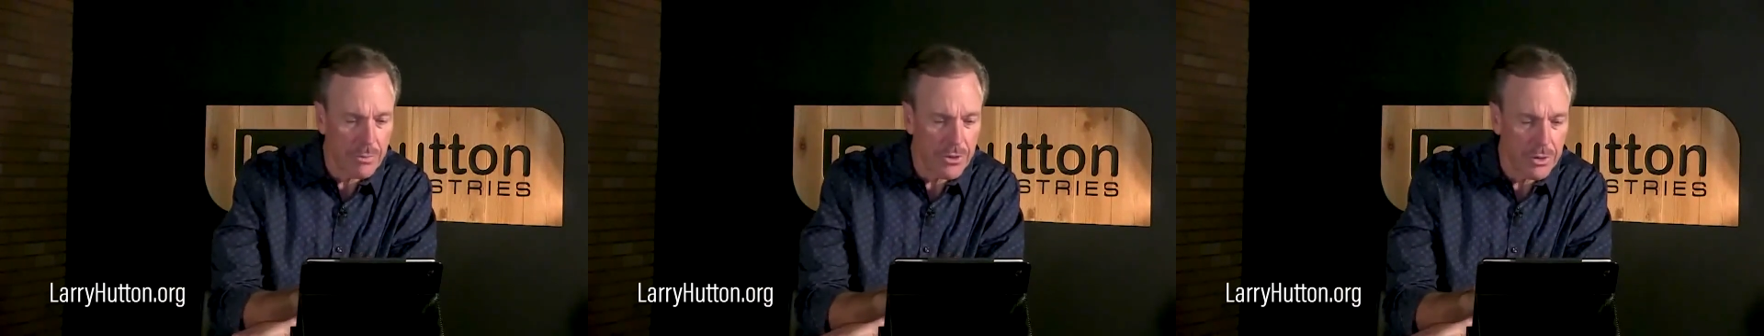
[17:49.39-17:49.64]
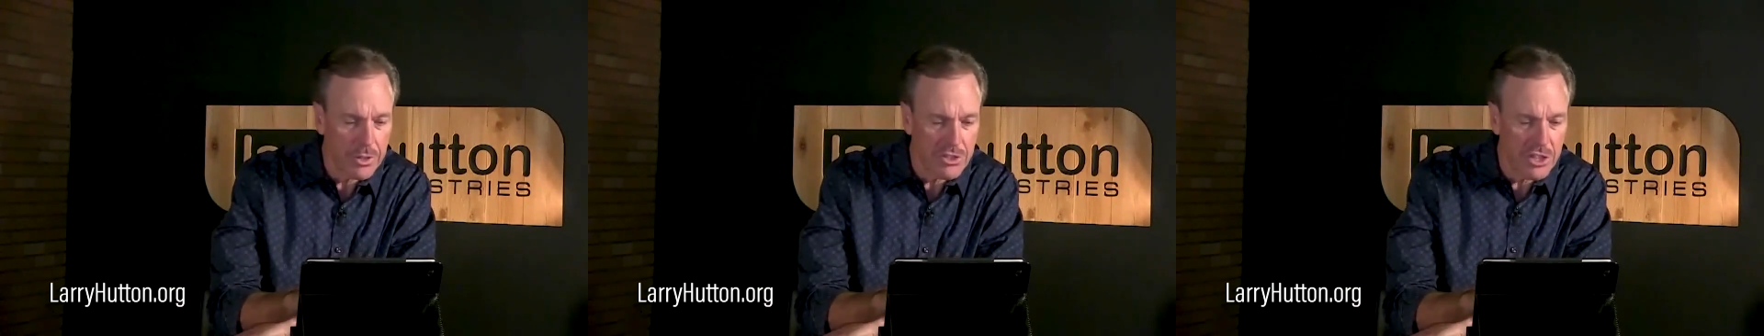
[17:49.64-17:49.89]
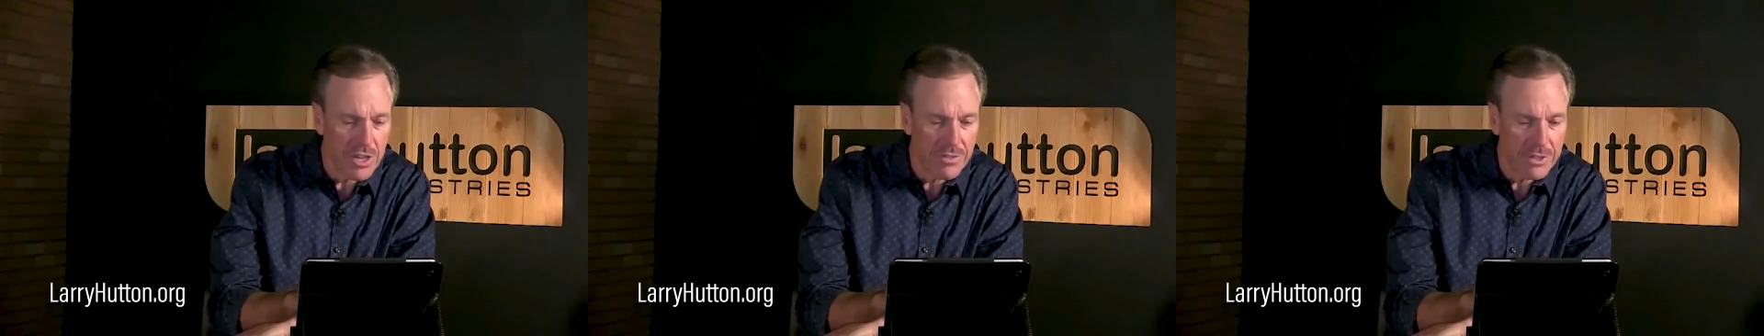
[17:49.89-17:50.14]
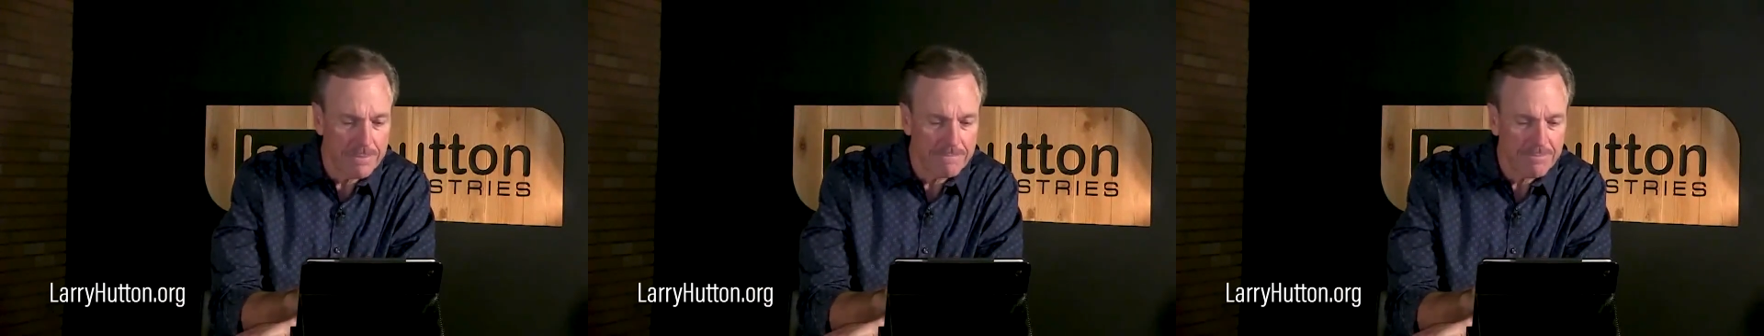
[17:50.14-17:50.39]

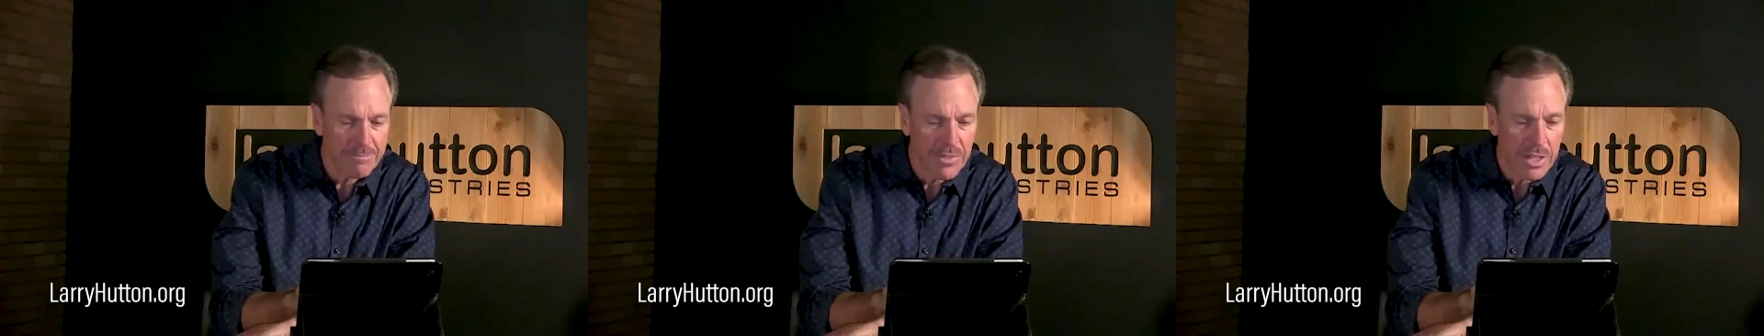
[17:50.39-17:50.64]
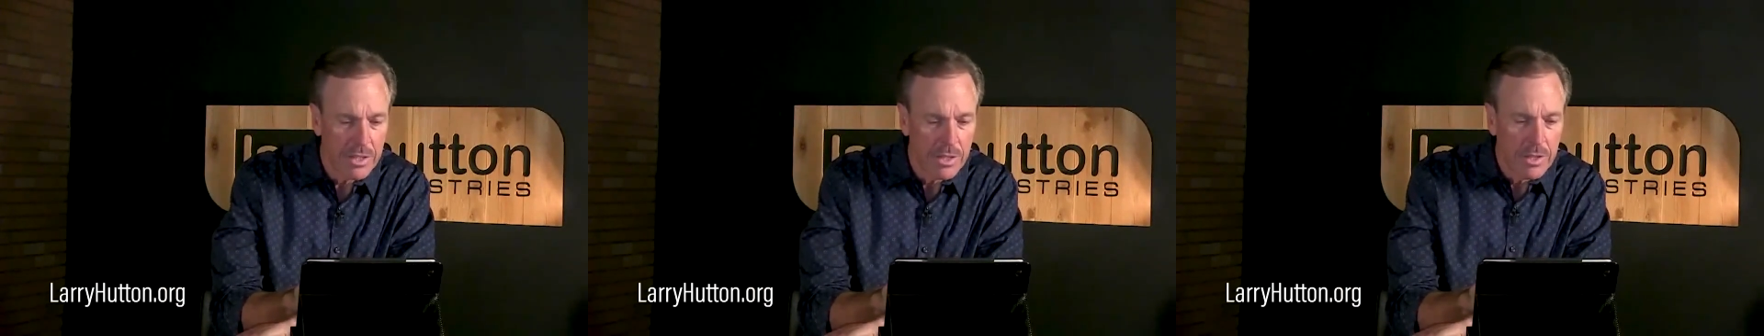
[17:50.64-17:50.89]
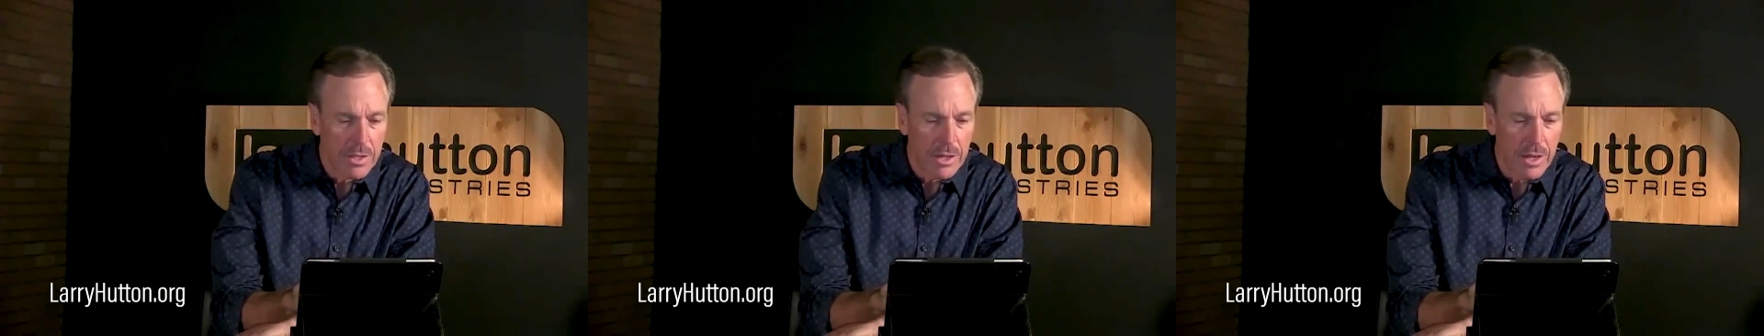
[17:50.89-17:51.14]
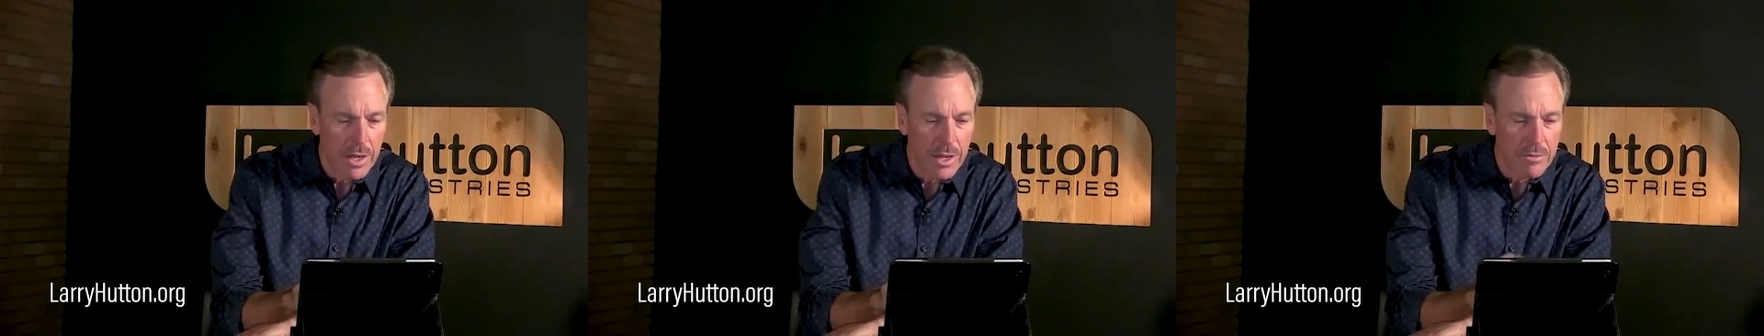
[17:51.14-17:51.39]
37
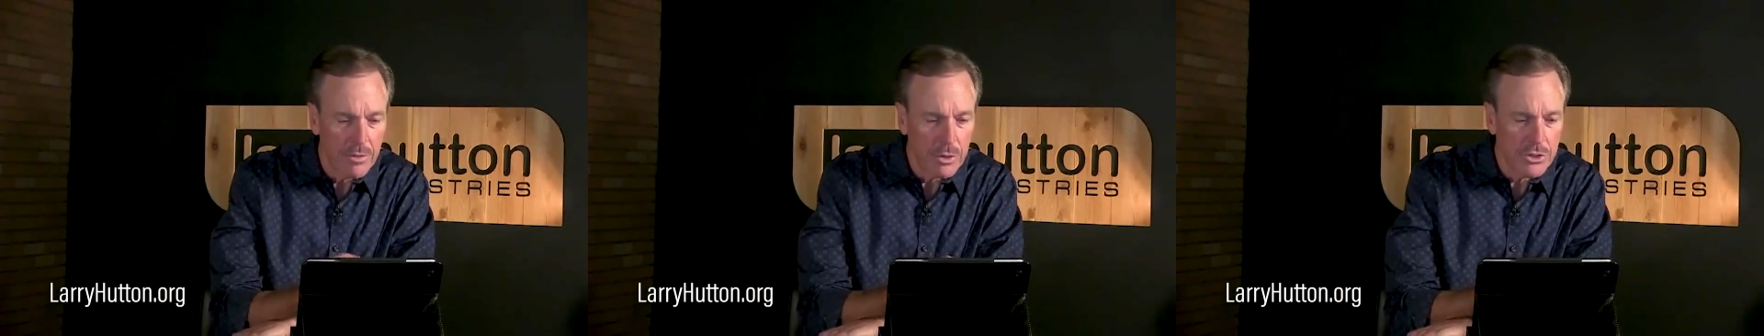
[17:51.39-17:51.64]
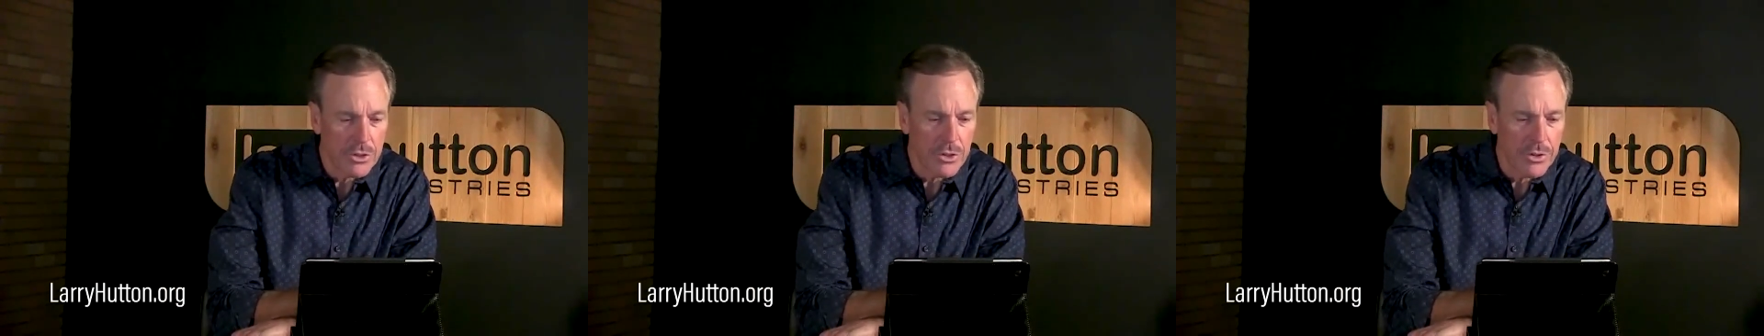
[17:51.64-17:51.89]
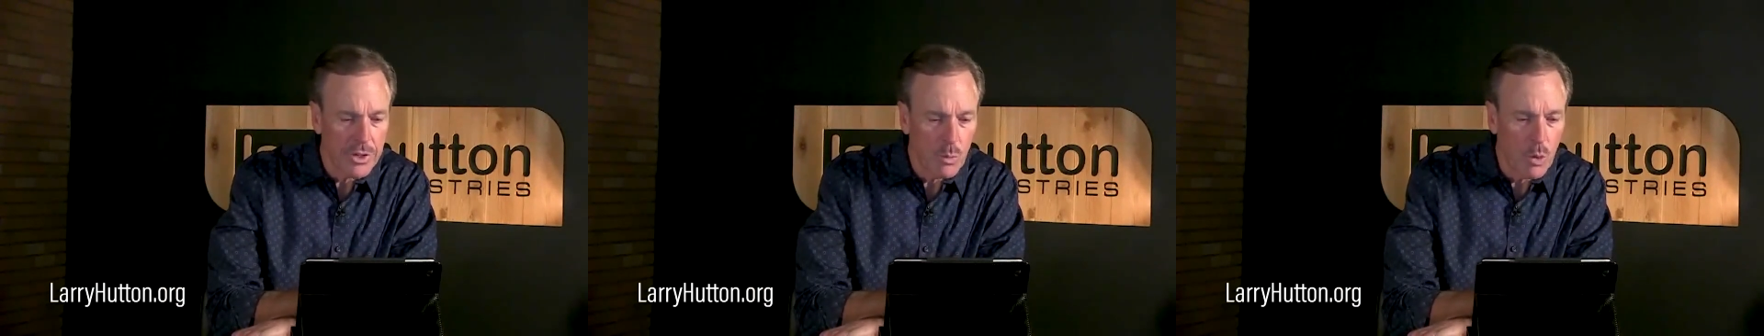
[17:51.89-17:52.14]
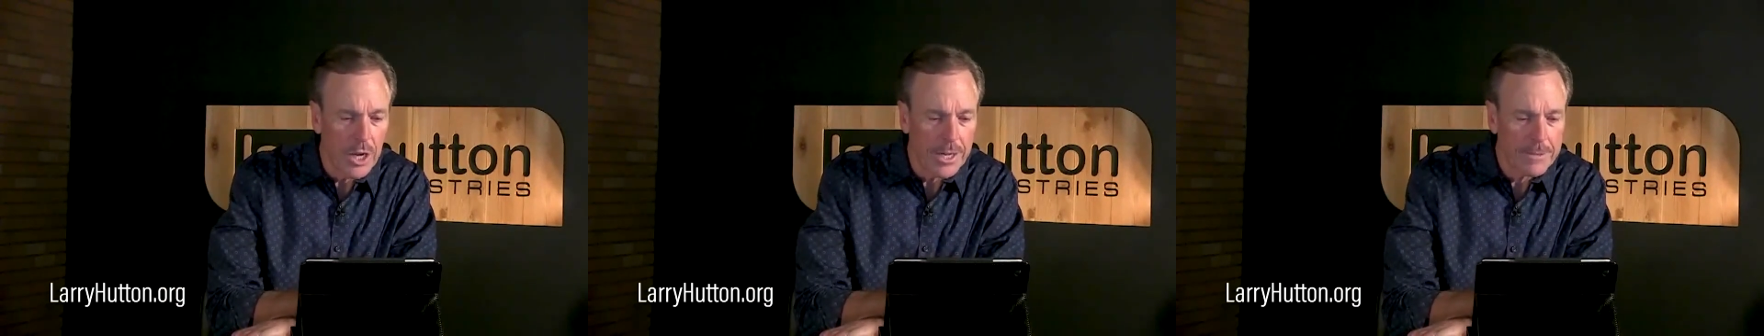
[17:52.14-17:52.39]
and verse
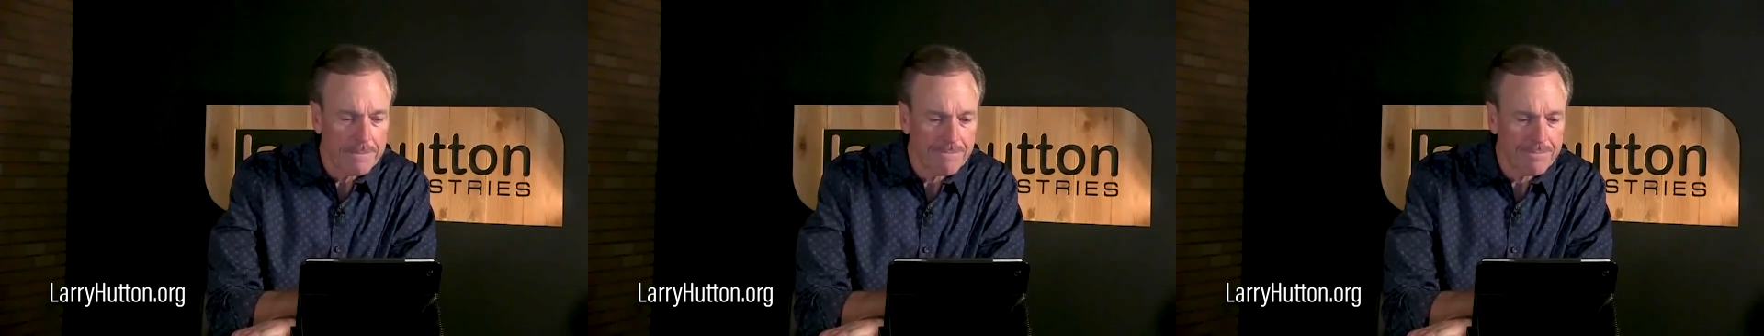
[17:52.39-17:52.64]
31.